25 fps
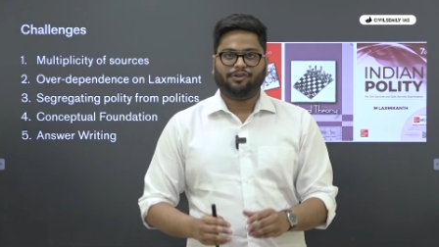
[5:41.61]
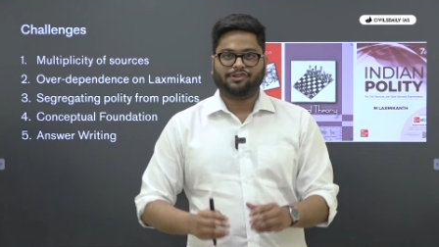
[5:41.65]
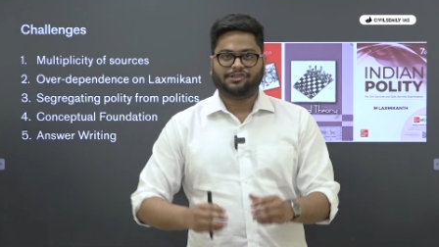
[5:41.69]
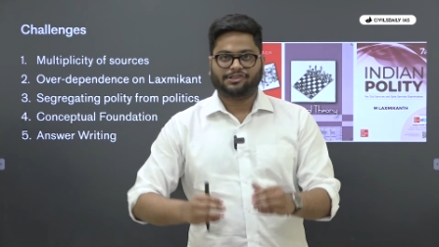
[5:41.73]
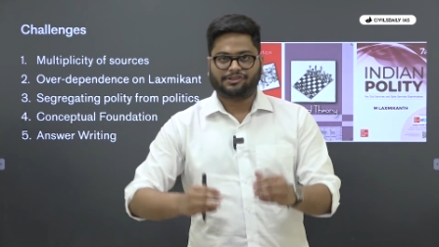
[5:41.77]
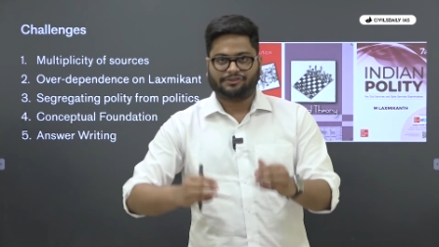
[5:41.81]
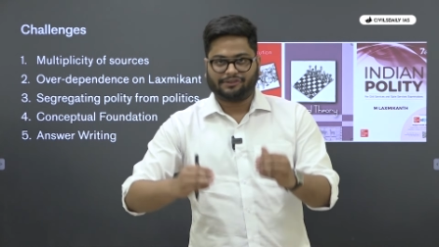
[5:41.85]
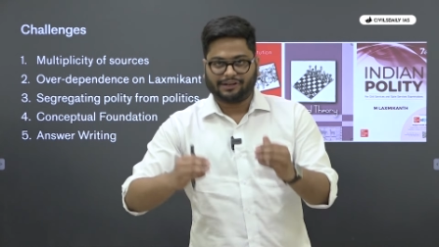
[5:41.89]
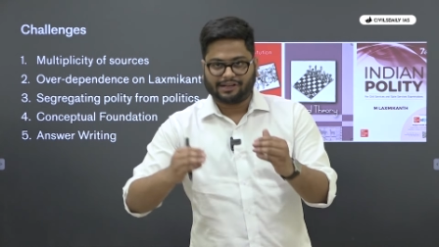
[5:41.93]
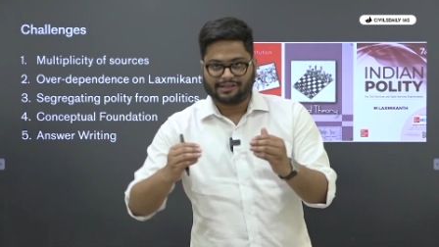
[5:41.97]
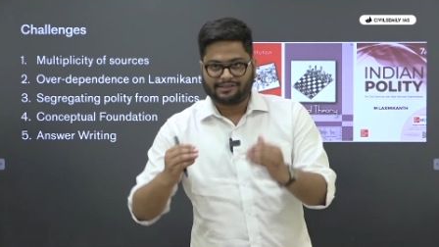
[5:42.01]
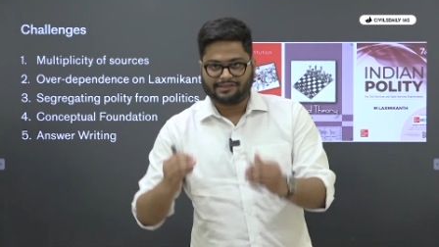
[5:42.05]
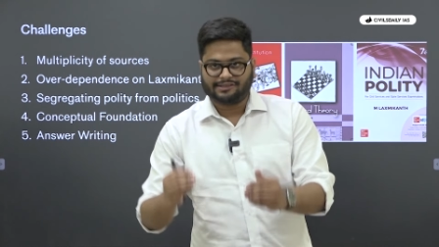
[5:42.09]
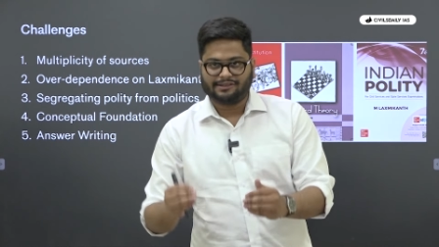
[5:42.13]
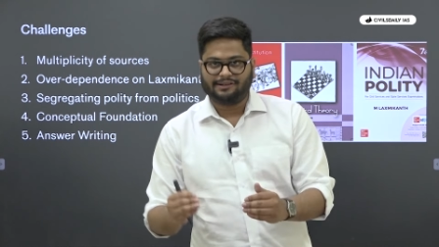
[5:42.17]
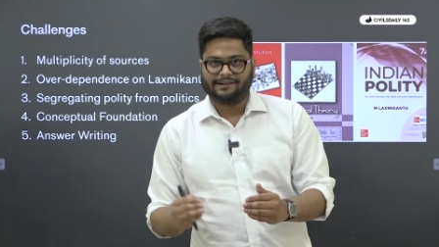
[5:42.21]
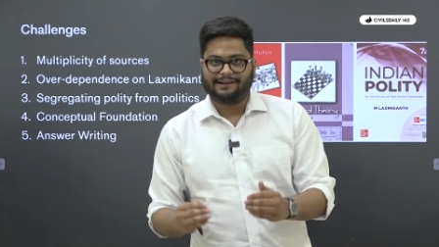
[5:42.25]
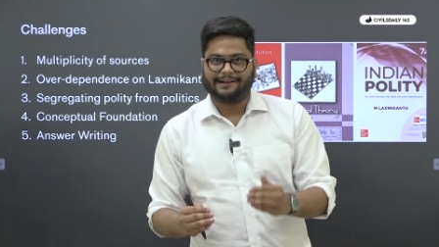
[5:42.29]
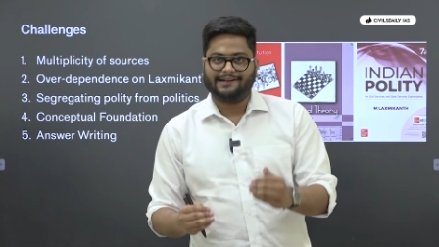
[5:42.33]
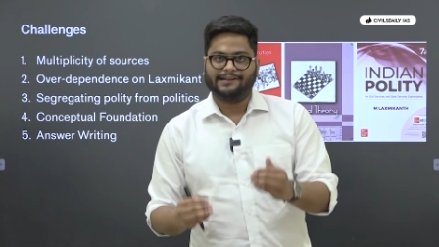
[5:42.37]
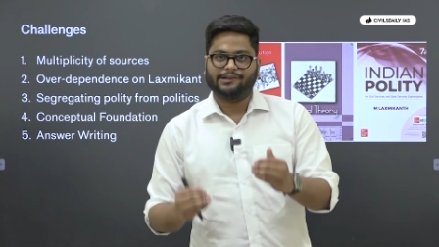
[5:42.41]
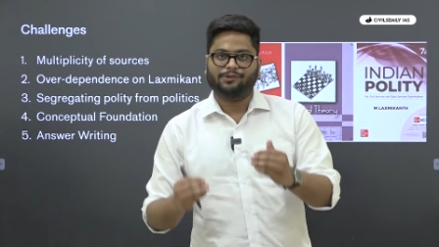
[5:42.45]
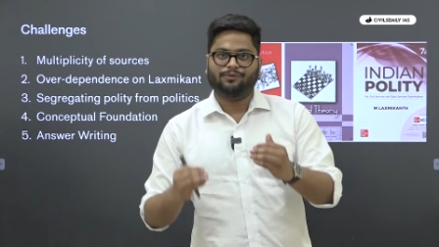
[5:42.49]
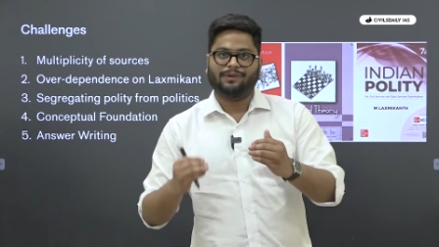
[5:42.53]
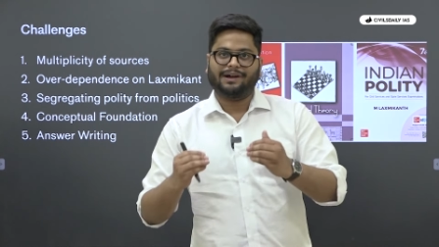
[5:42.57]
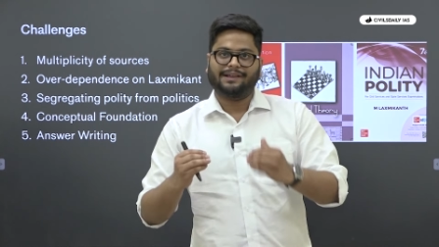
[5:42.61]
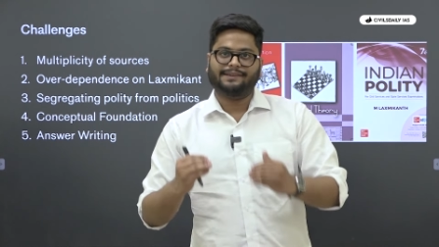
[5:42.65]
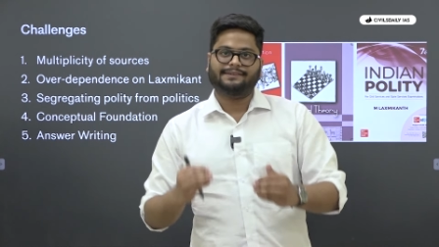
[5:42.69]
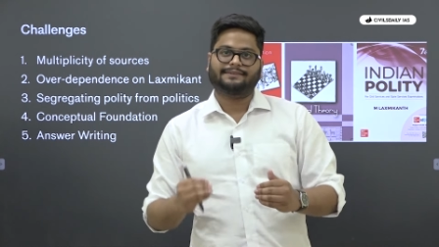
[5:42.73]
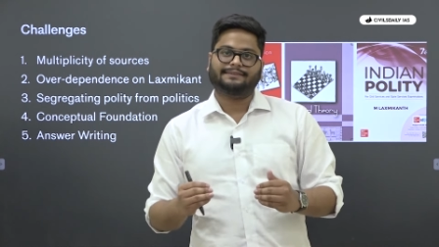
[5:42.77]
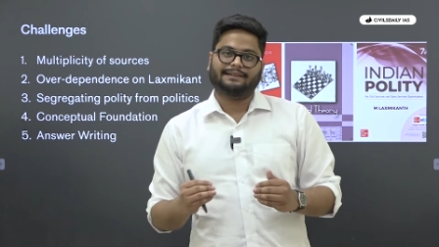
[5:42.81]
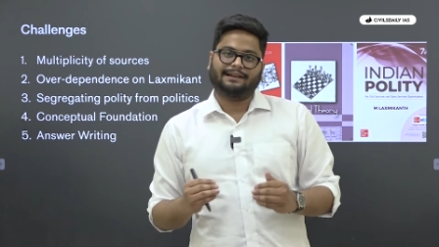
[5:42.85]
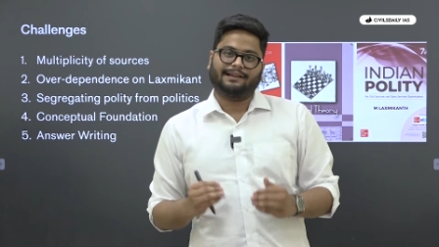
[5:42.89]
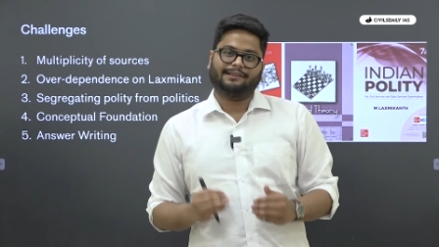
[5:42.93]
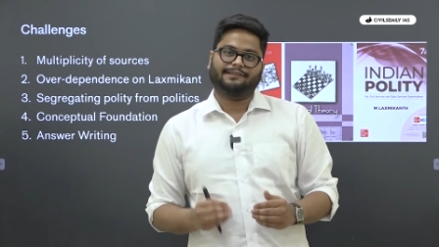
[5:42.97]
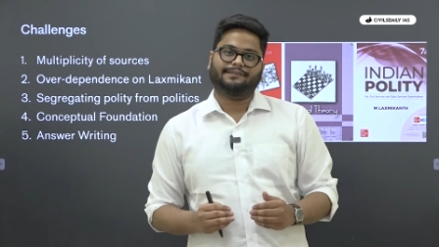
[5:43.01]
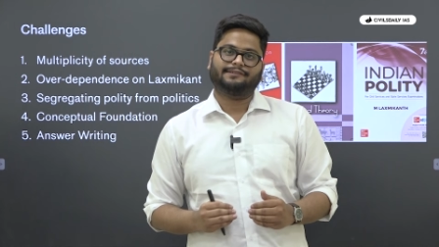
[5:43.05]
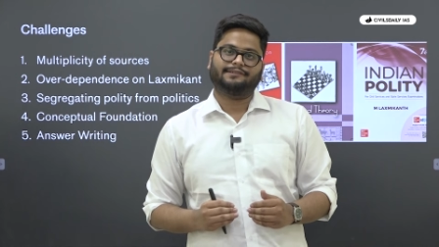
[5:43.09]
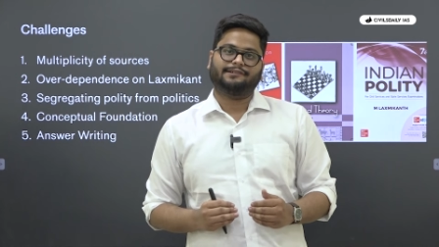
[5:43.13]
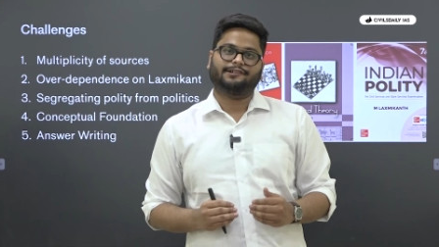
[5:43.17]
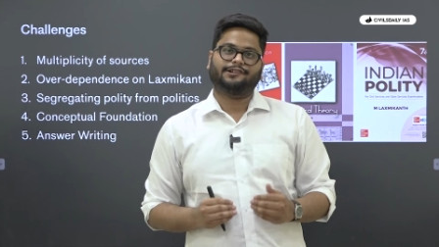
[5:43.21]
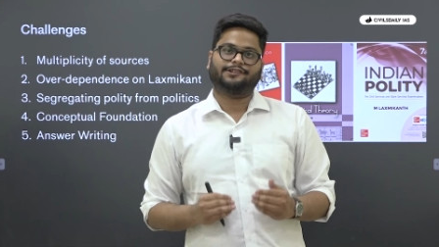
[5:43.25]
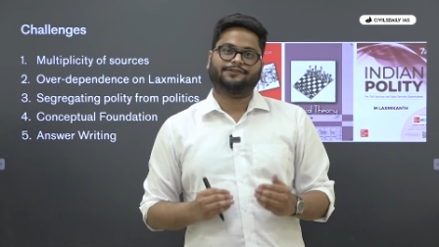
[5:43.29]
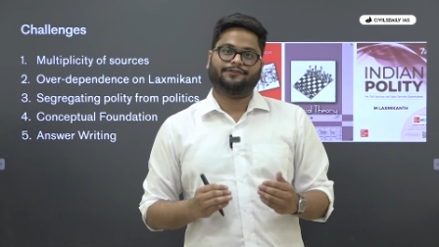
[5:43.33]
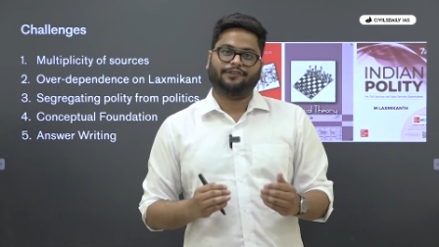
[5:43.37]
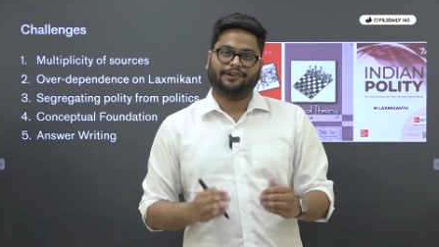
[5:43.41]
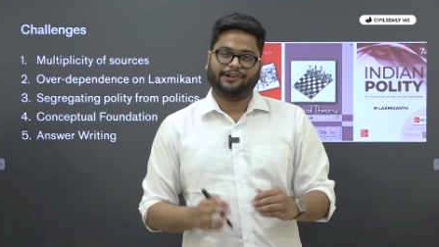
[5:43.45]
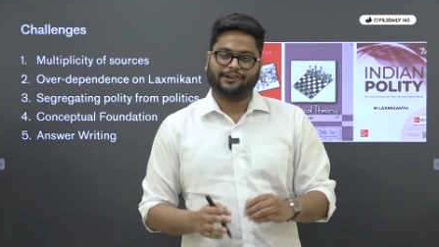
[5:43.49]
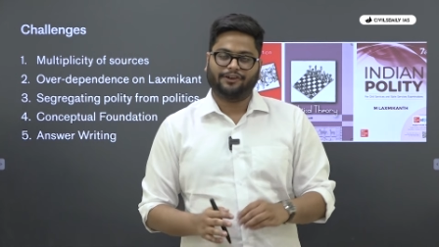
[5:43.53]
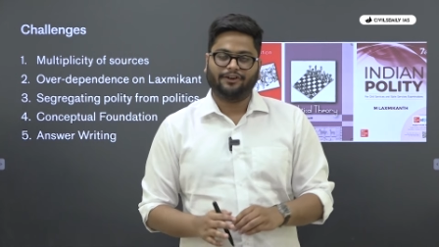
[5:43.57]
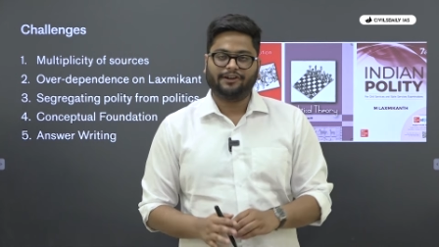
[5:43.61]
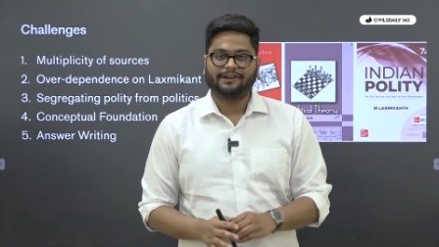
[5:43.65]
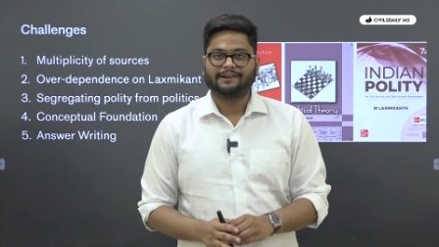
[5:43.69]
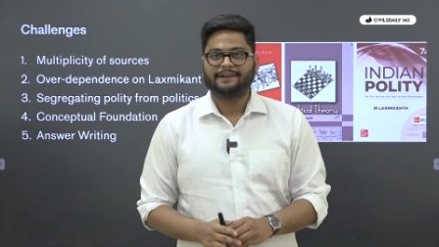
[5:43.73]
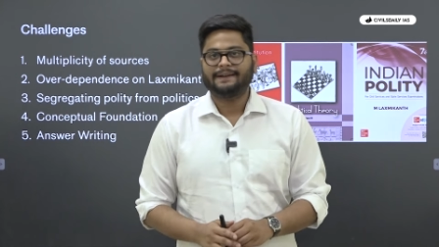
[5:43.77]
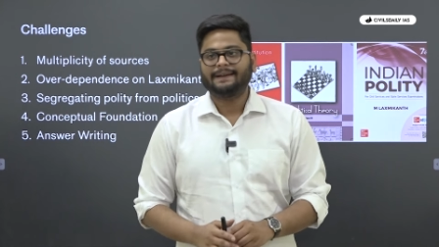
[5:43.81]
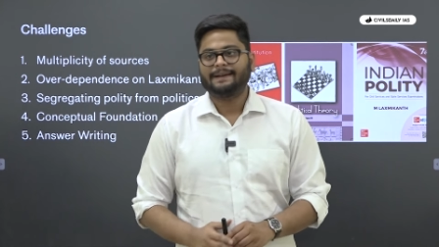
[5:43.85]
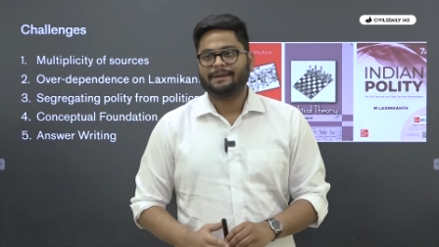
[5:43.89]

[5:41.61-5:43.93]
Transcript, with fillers: structured and nuanced answers for your